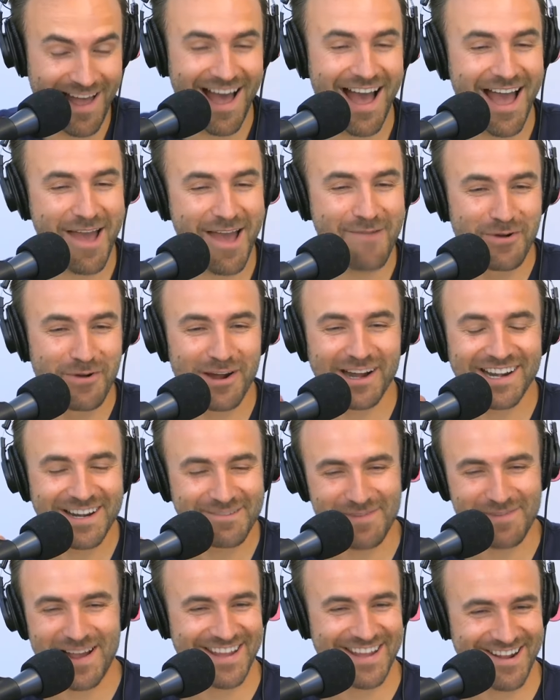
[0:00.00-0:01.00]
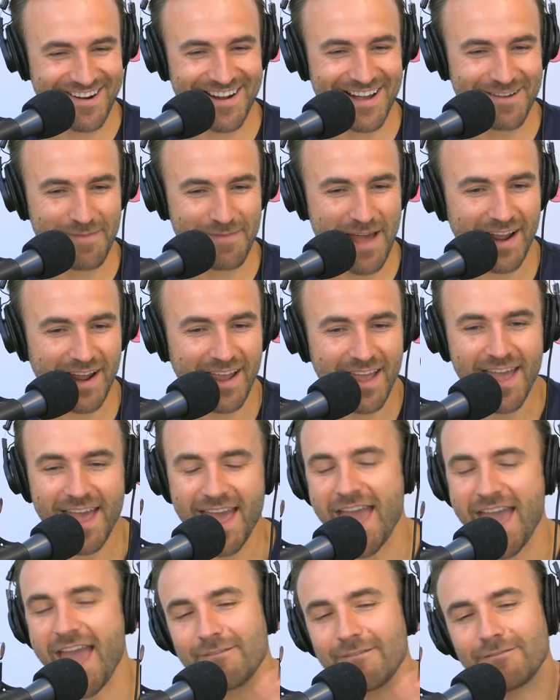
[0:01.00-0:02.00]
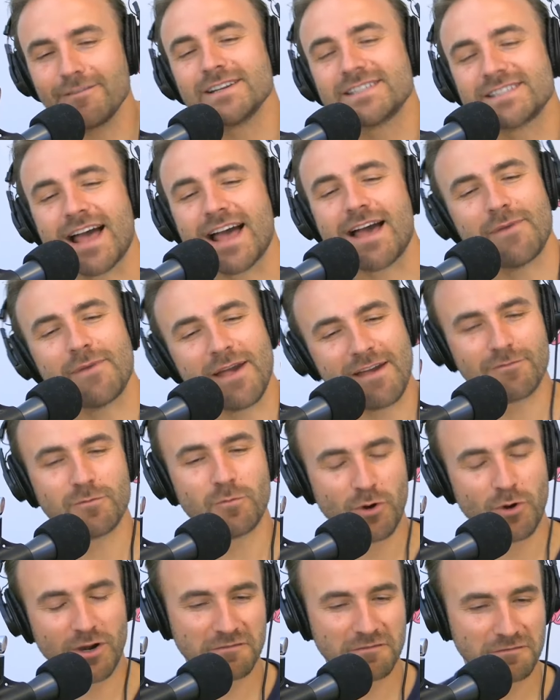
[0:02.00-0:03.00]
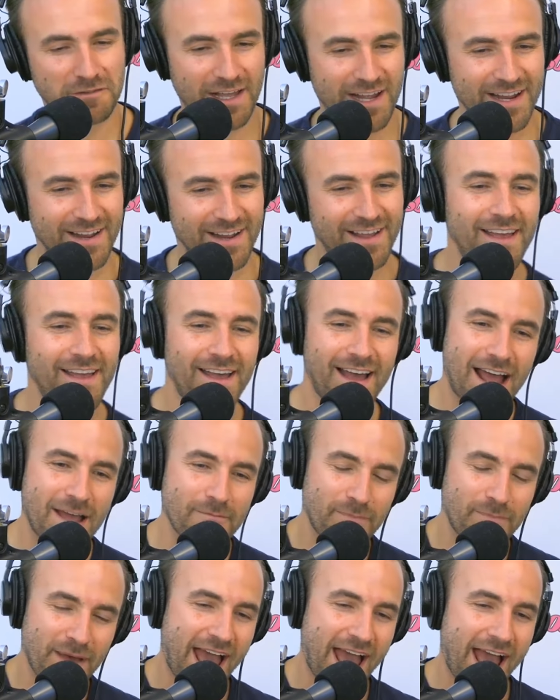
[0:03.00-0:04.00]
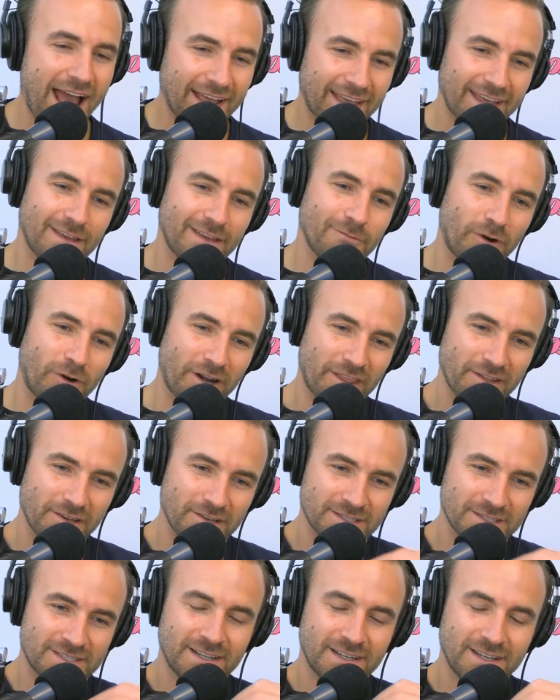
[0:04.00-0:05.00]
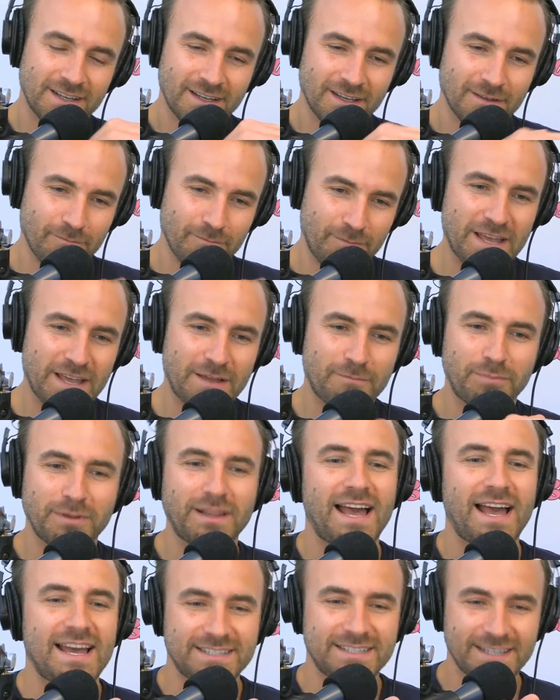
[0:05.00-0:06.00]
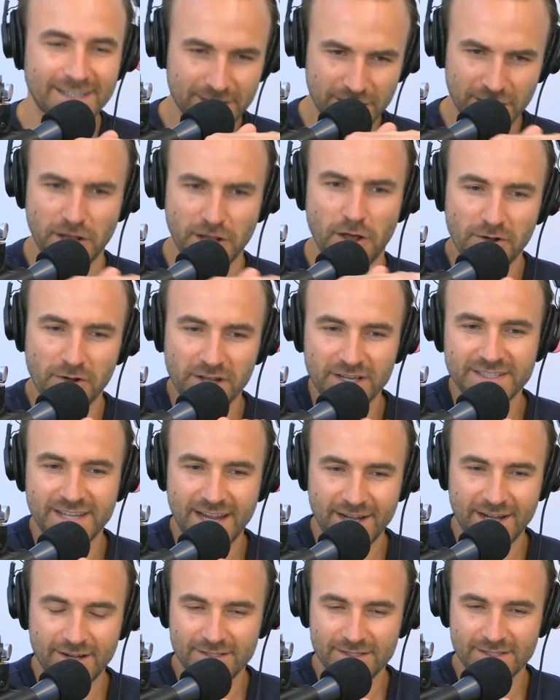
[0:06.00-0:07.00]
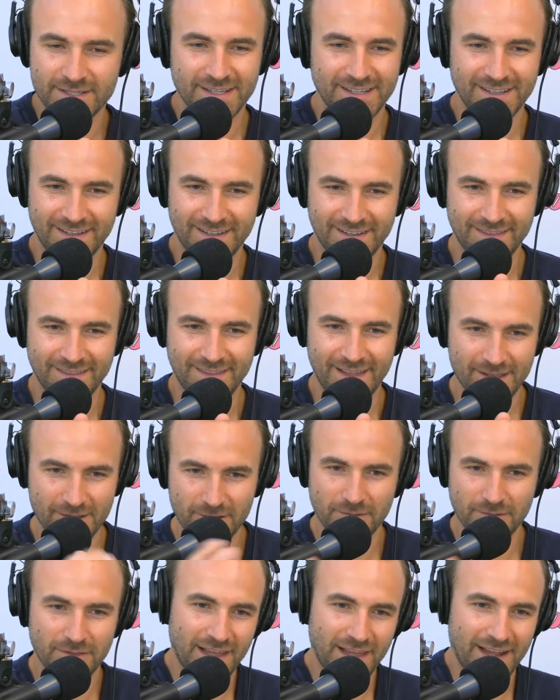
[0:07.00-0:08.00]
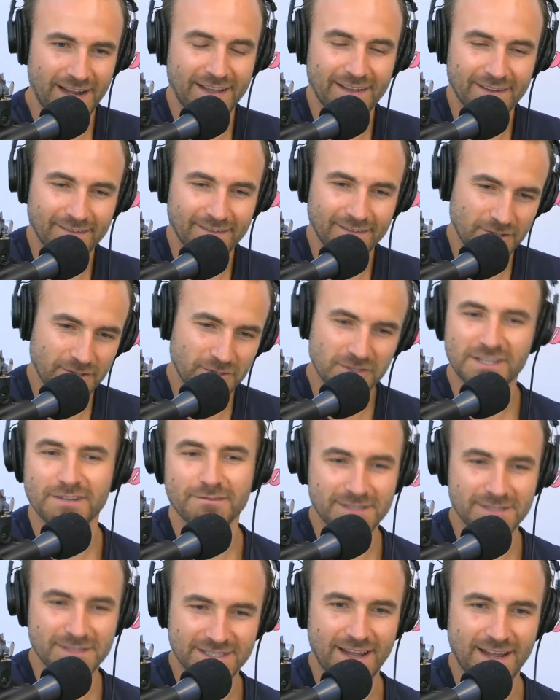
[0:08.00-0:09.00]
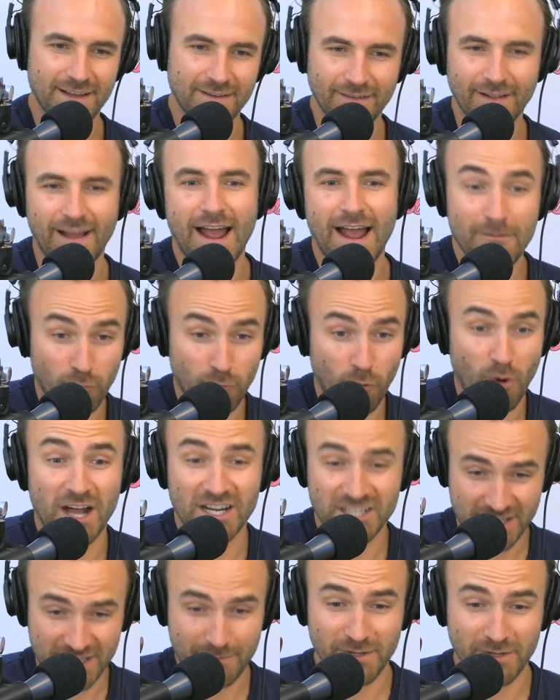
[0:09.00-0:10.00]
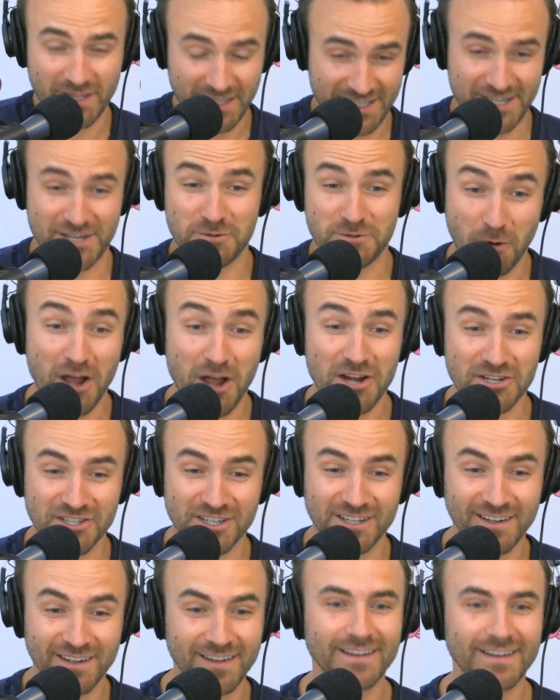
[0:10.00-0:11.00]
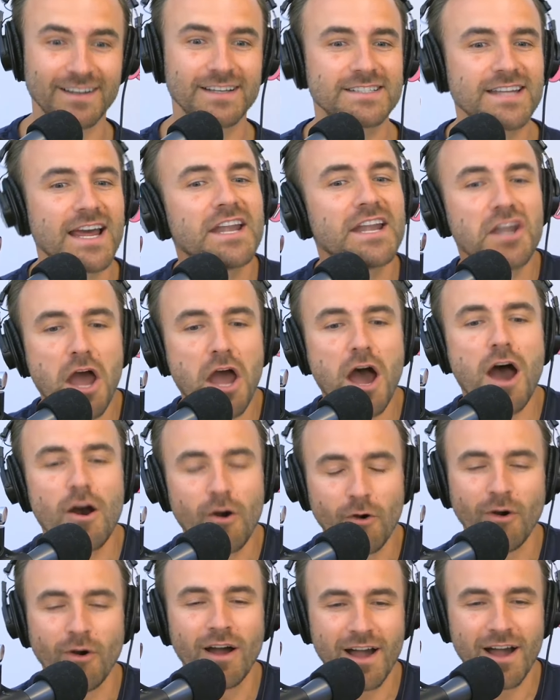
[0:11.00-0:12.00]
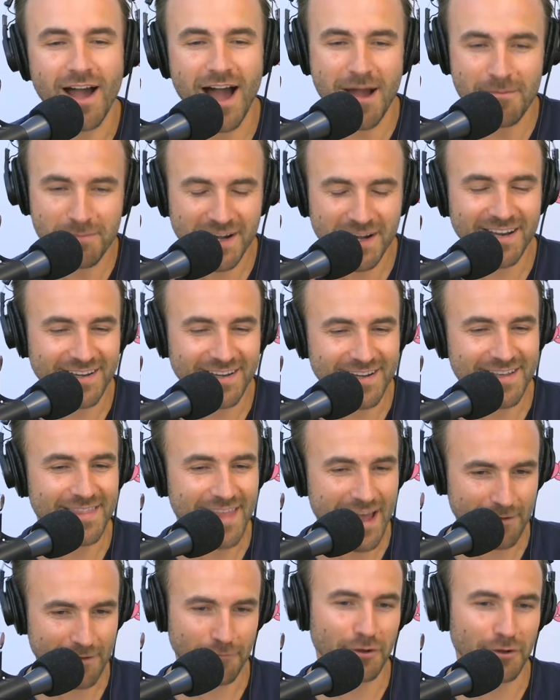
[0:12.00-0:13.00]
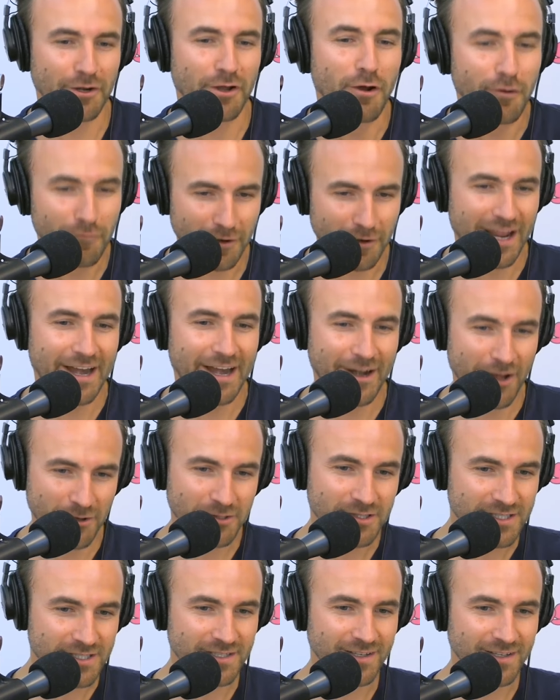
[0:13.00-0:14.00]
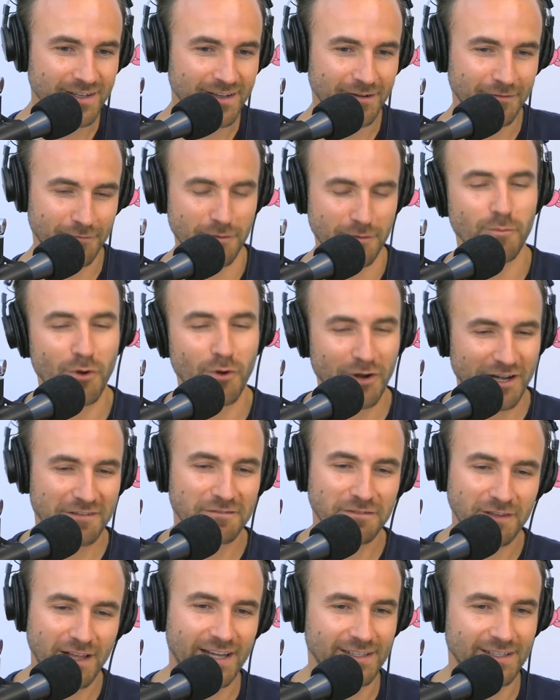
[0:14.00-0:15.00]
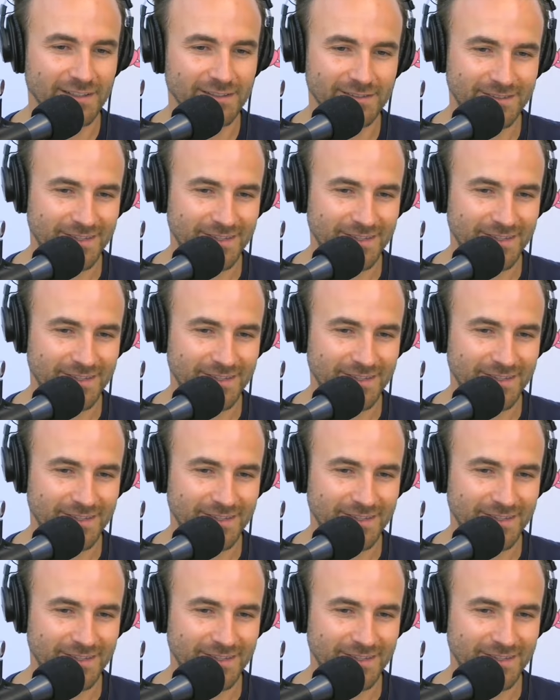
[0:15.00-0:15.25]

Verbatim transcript: I bring it in my carry on bag. Every time I have a morning flight, I pack in one of those big plastic to go containers that you like usually recycle, I wash them in the dishwasher because I know I'm going to need that for an overnight oats for morning flight. So